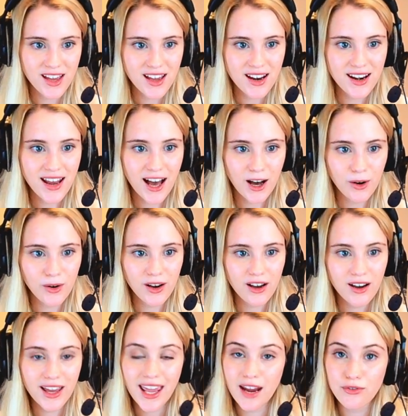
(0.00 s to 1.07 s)
Now,
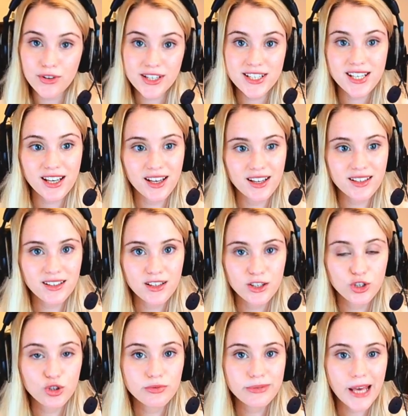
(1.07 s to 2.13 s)
every turn,
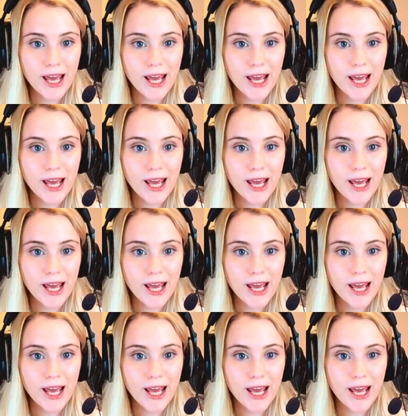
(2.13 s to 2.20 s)
you'll be